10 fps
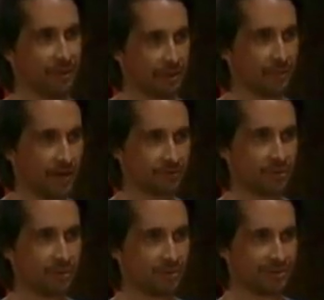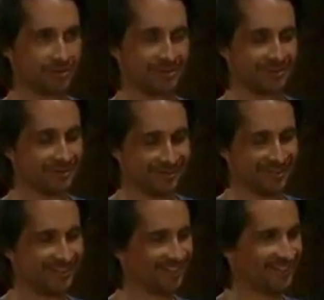When I come after you,
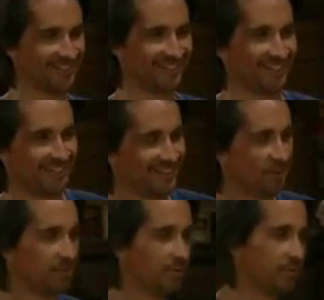it won't be